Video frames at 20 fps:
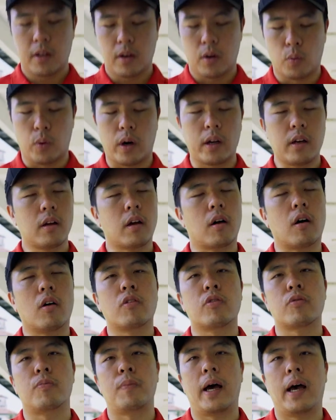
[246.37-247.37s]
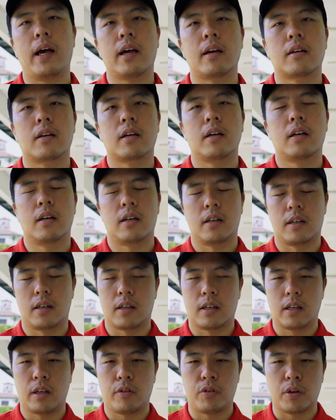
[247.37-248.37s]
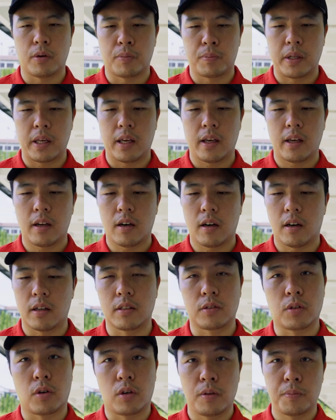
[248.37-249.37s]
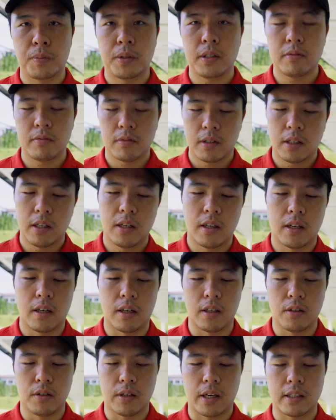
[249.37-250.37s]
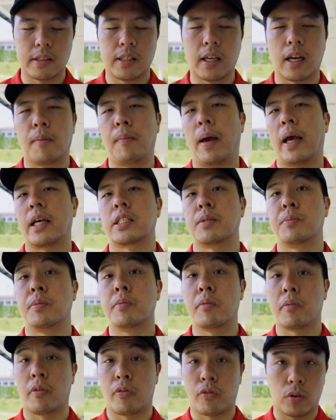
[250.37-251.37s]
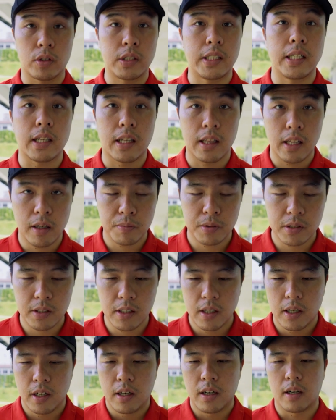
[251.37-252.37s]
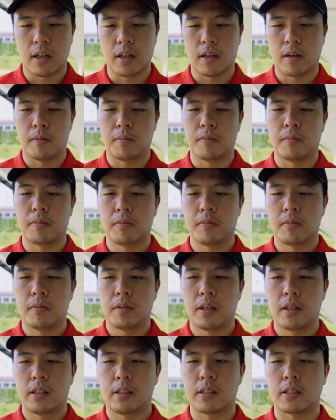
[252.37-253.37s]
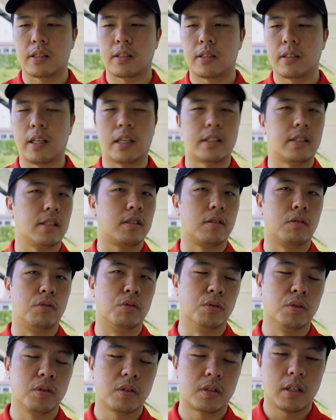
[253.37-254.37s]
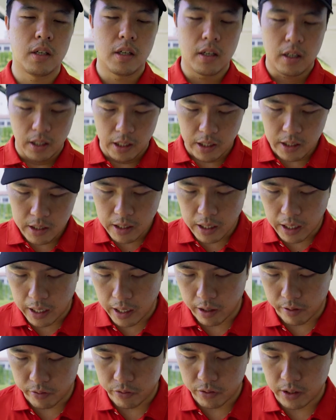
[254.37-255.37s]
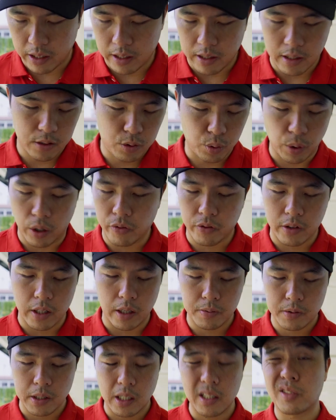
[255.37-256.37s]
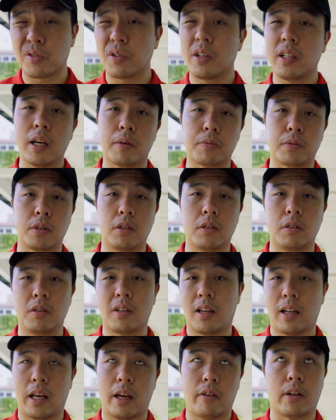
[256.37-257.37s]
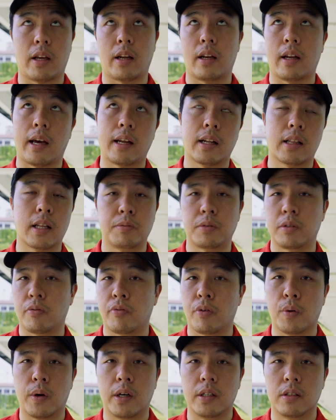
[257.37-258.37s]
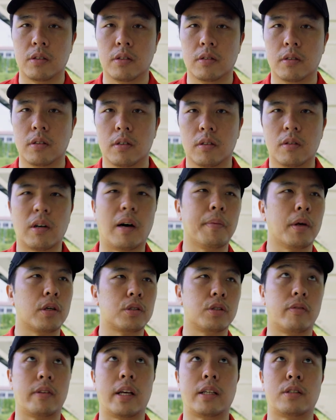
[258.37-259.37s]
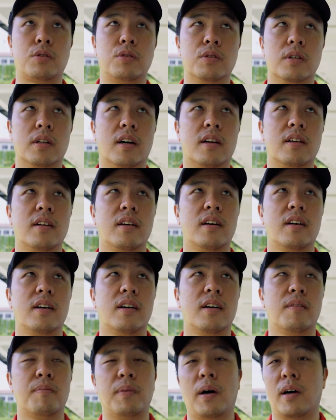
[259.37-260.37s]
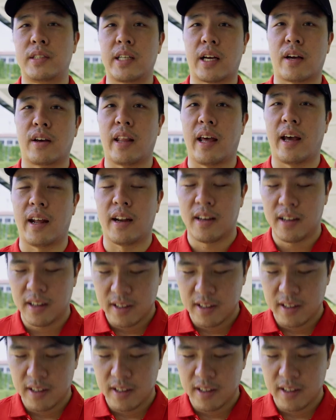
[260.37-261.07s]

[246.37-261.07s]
One golf bag, if you're playing on a tournament, you can take a maximum of 14 clubs. That's just the rules. Here I have 12 clubs and it's really up to you. You can have like 9 clubs if you want to. Well, I'm not sure if that's true or not, but I'll check on that.